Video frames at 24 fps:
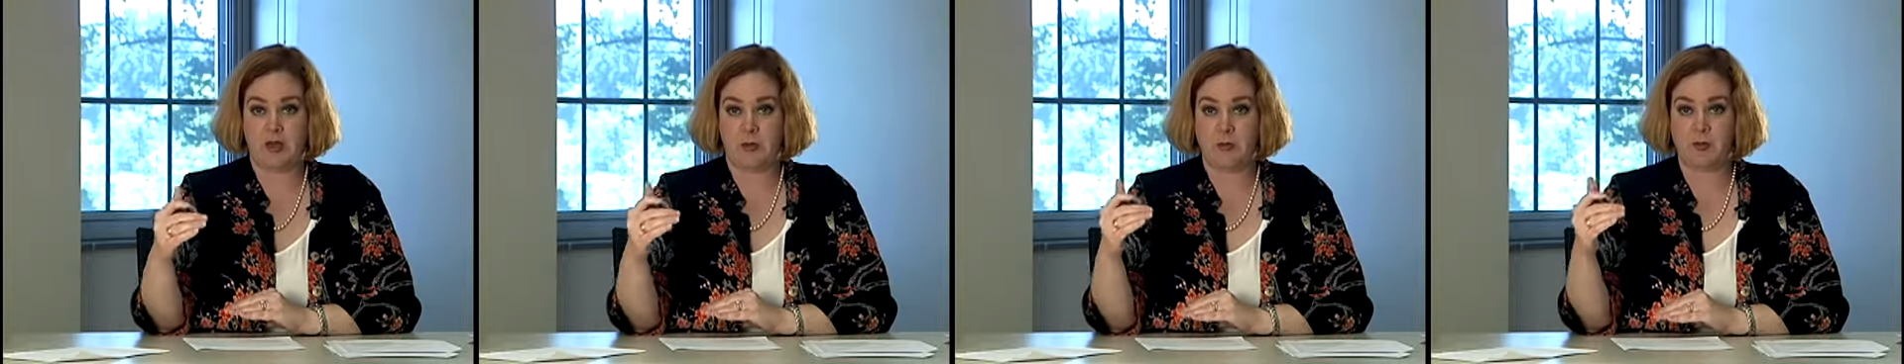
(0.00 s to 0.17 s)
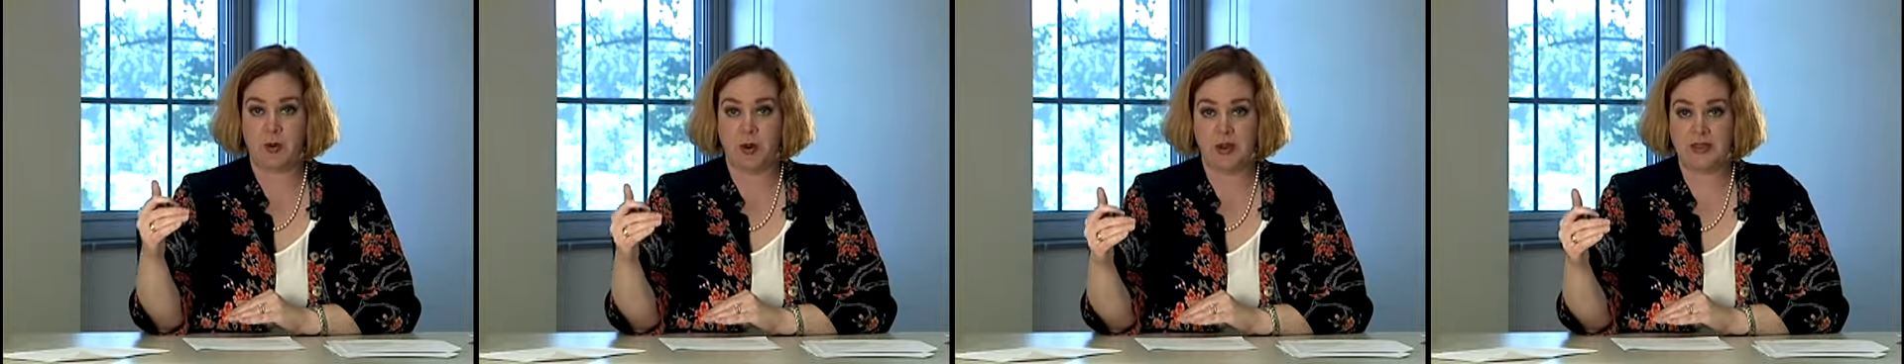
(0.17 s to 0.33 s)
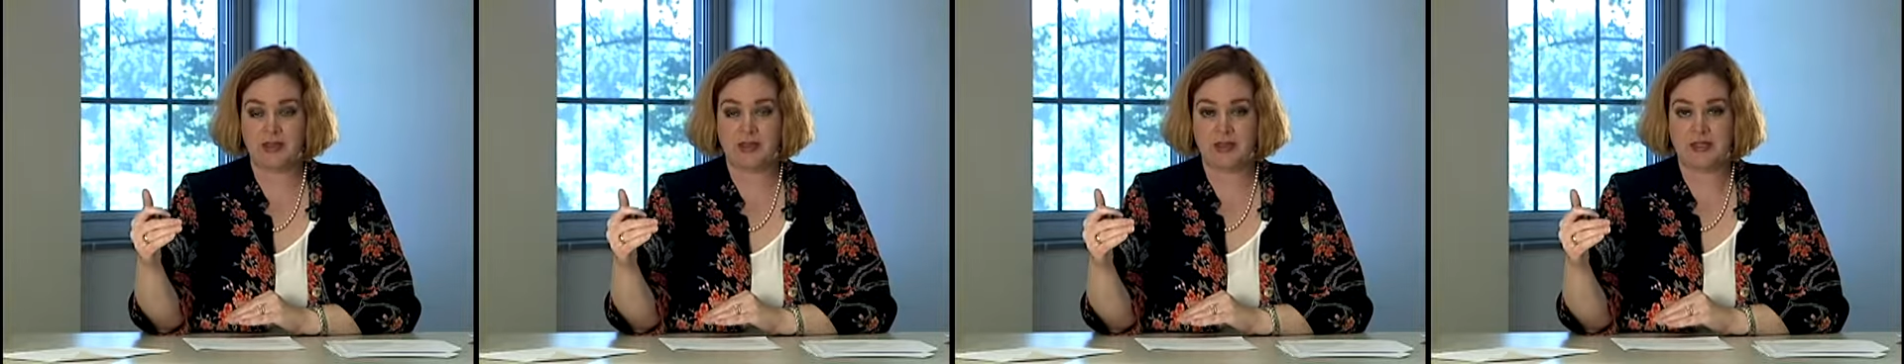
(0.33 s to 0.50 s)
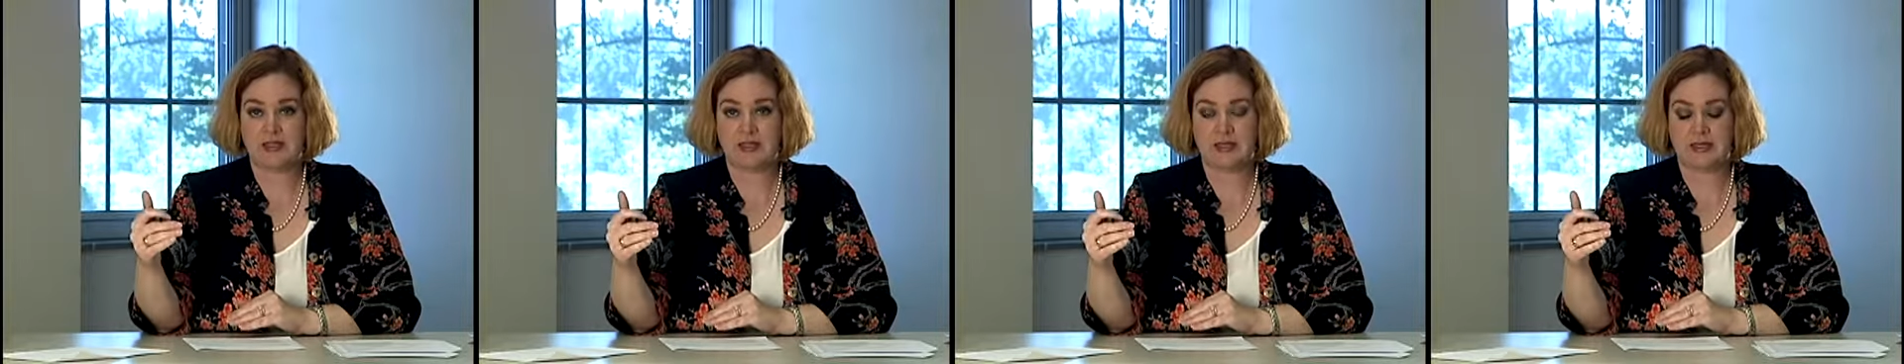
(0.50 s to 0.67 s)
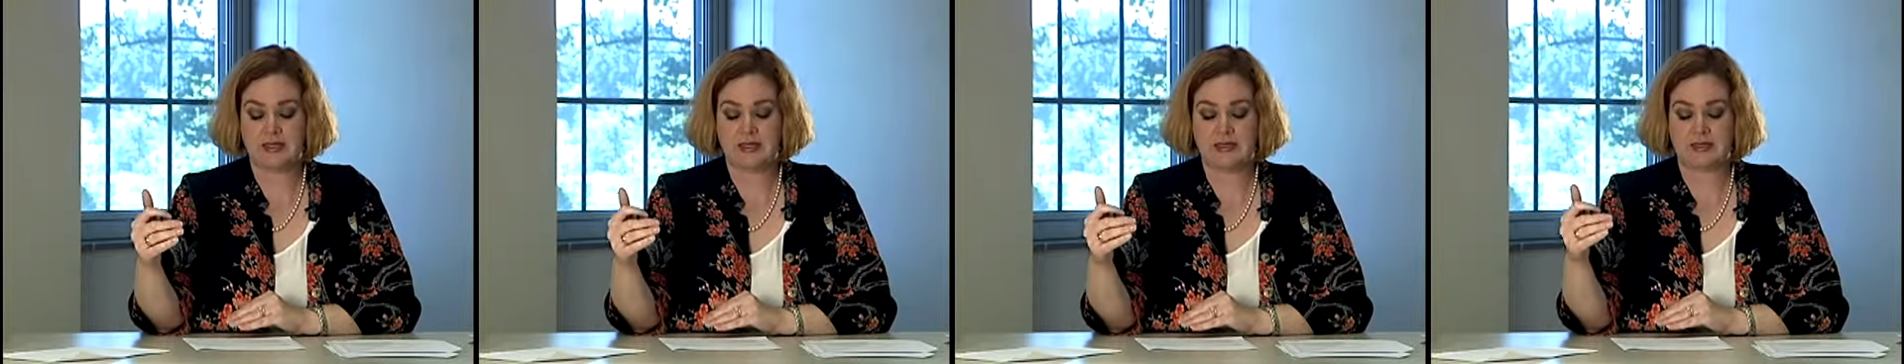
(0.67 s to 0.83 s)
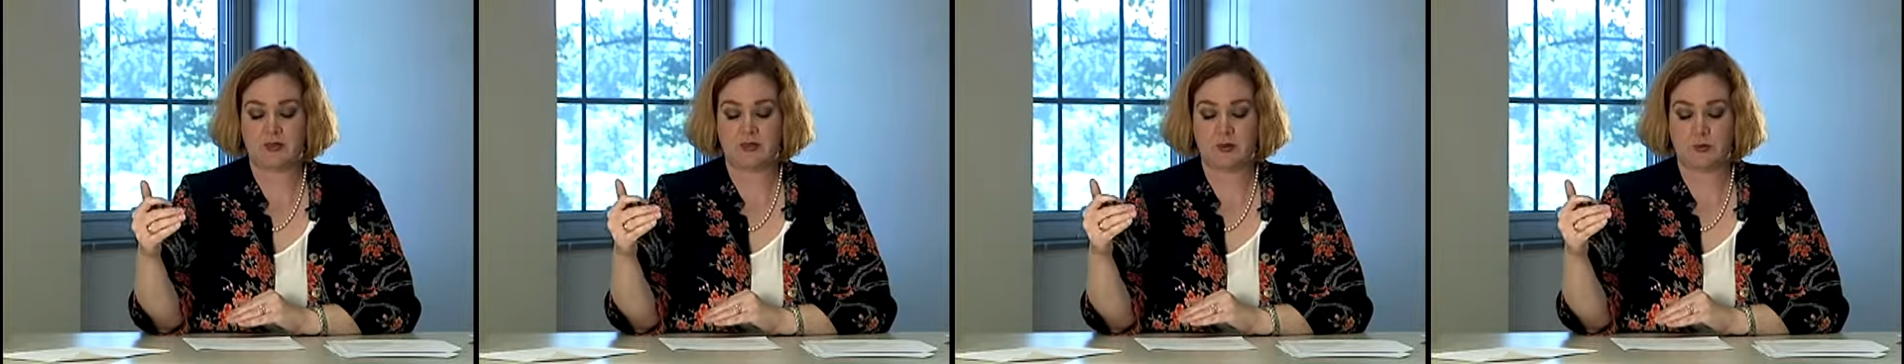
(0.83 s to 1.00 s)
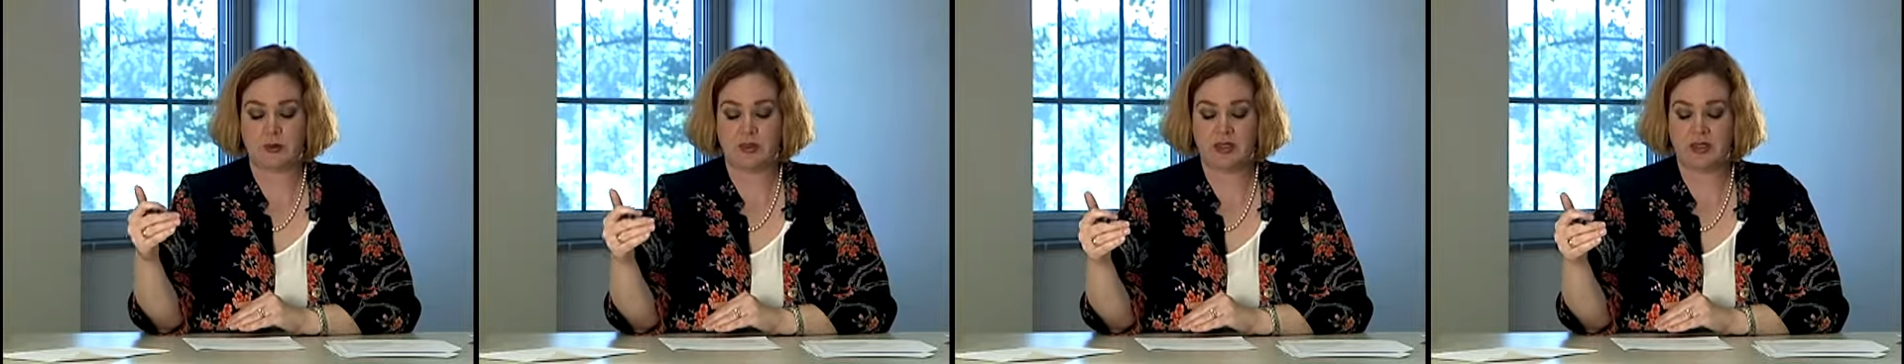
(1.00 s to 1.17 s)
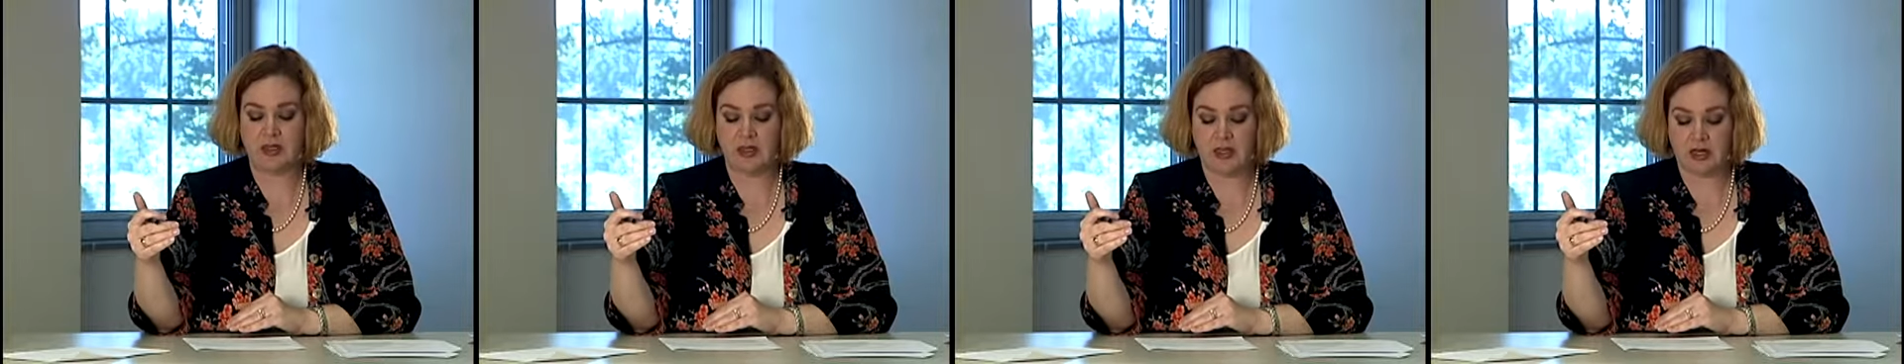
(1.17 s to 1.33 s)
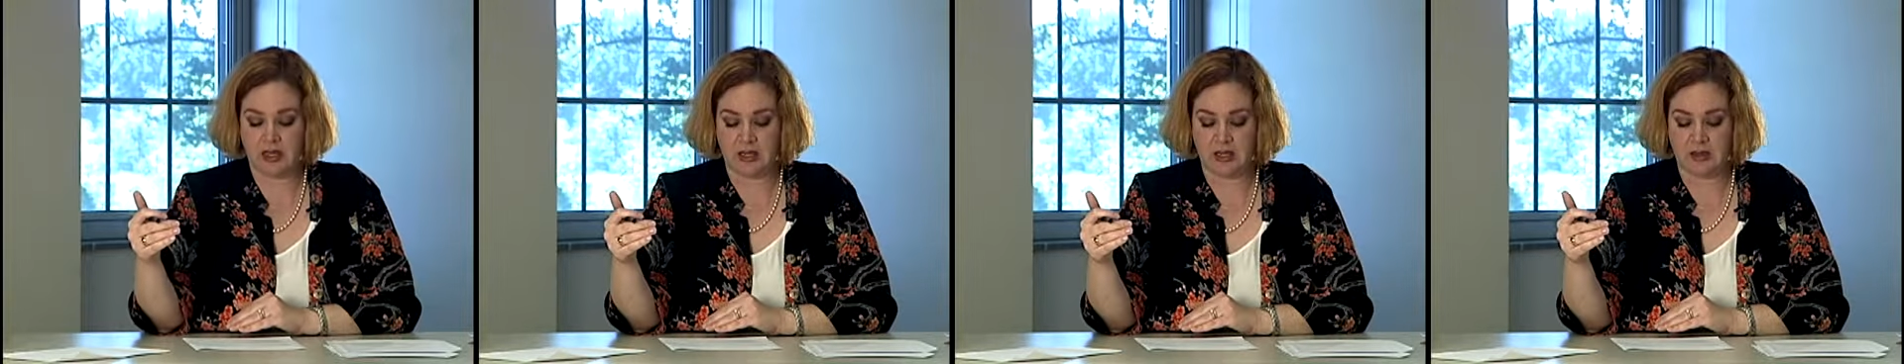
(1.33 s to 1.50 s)
in present tense at the
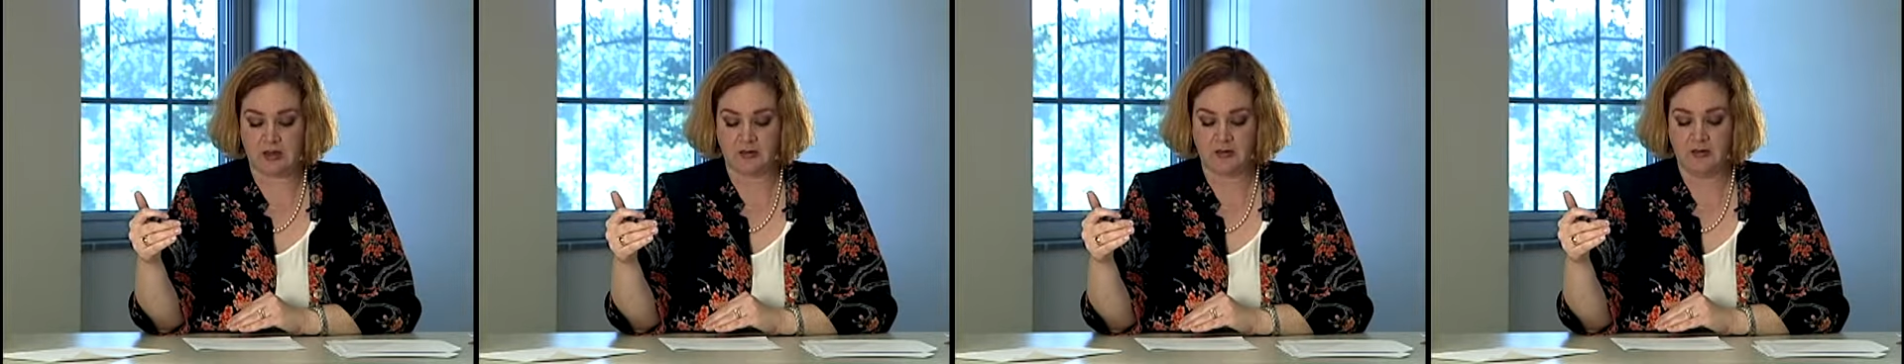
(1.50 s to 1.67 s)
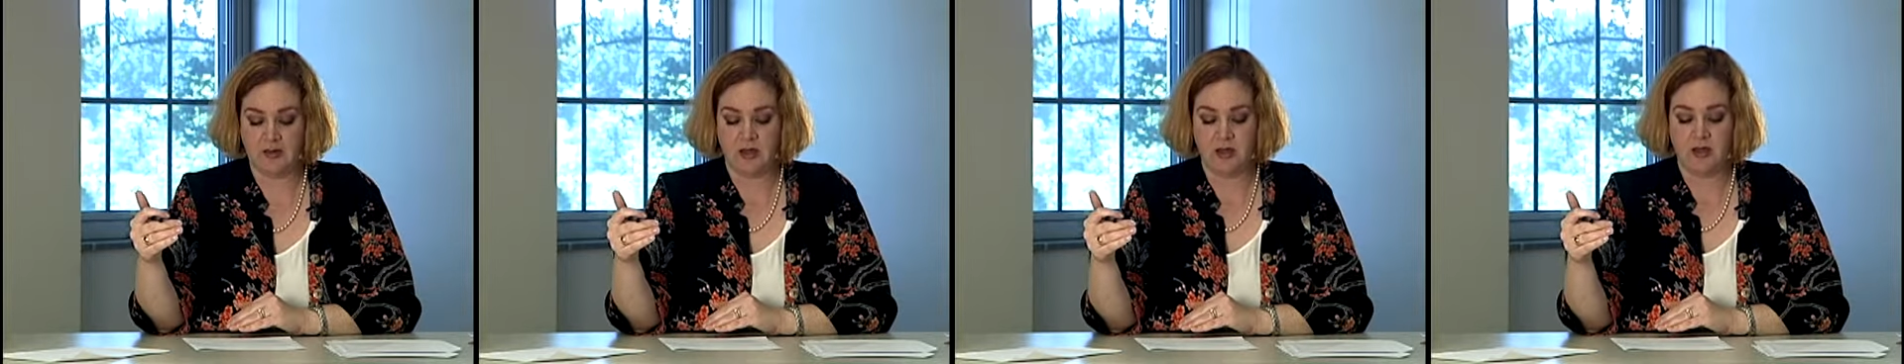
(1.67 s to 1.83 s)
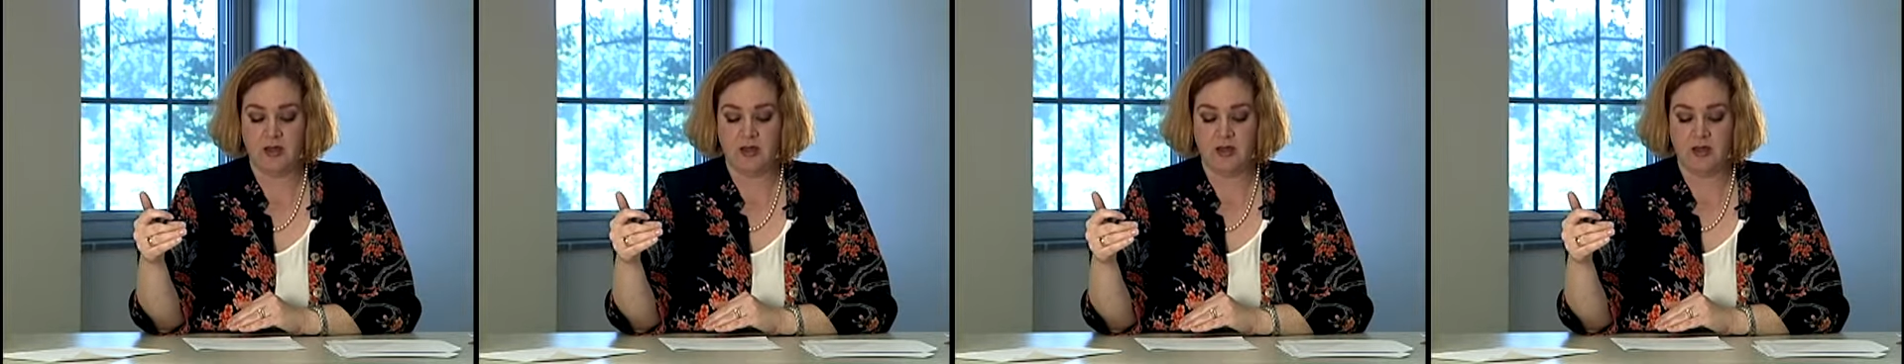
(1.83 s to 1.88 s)
beginning.